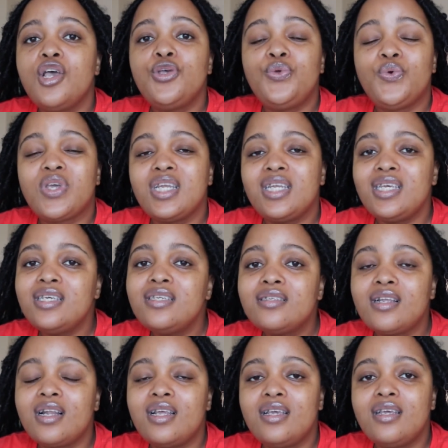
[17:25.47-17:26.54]
you can
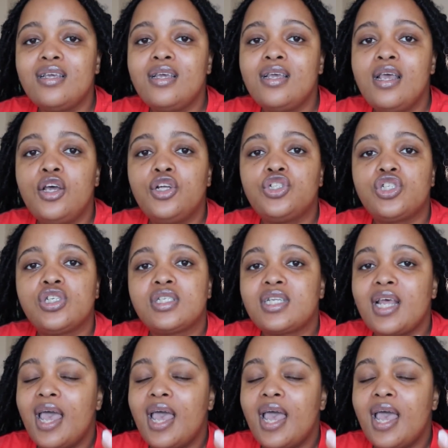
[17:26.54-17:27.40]
easily just